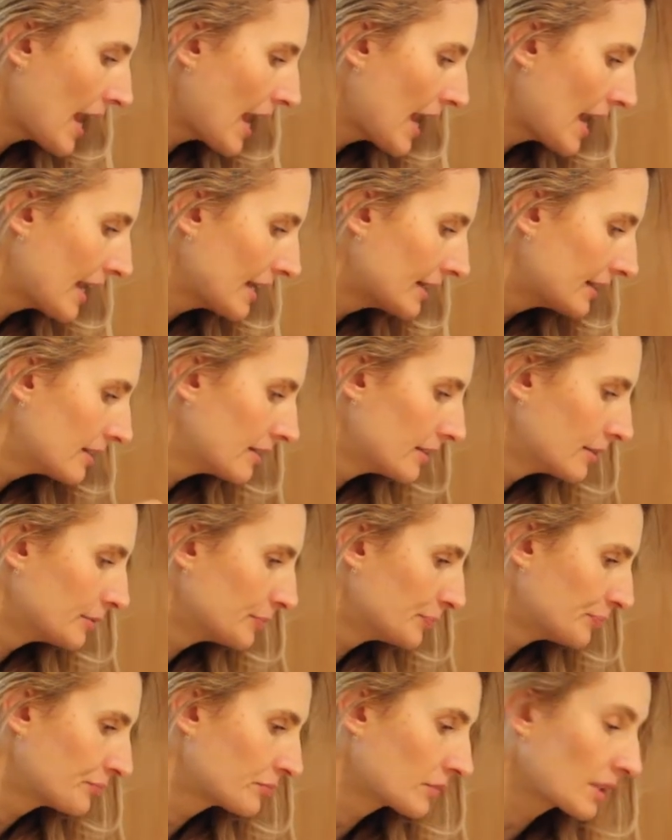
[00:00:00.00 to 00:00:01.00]
add
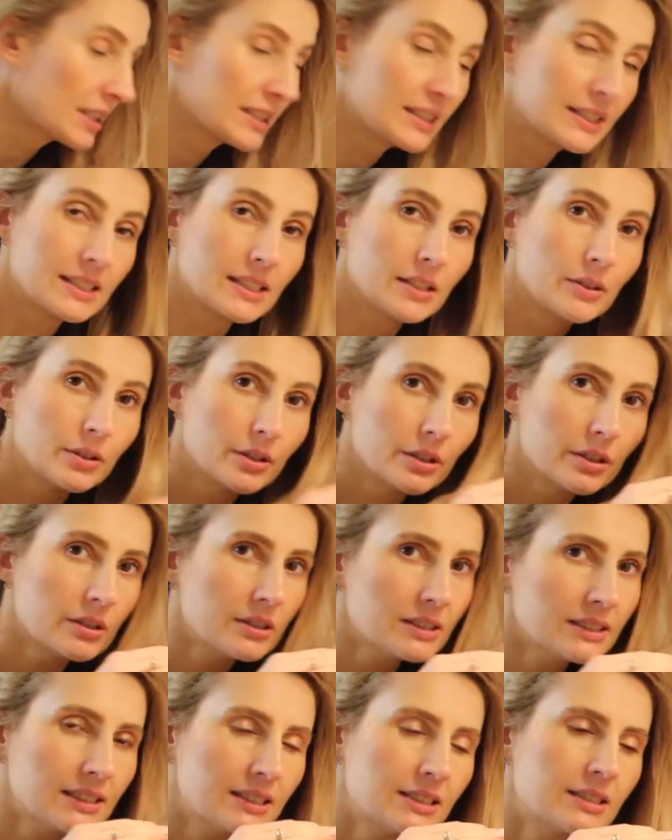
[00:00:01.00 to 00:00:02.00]
um,
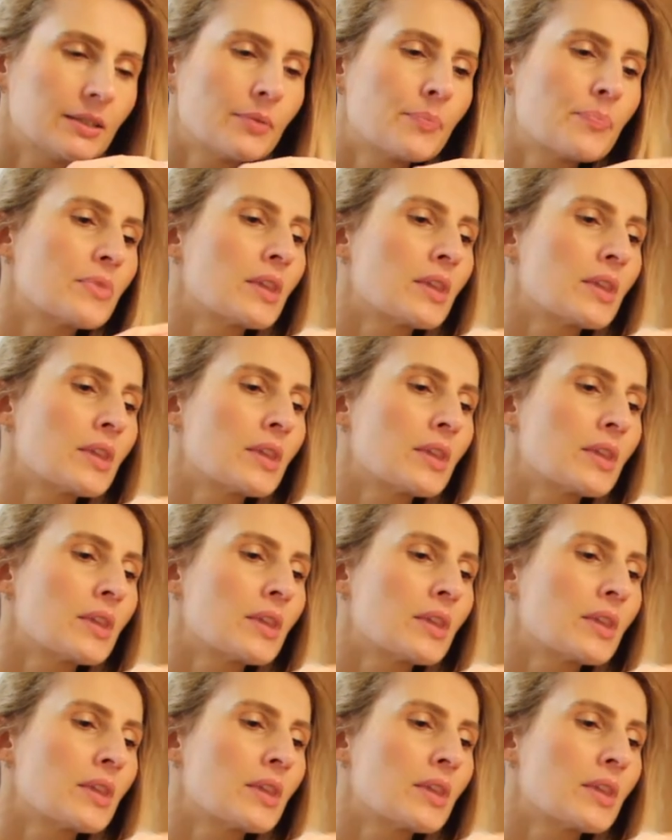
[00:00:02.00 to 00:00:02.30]
cereals,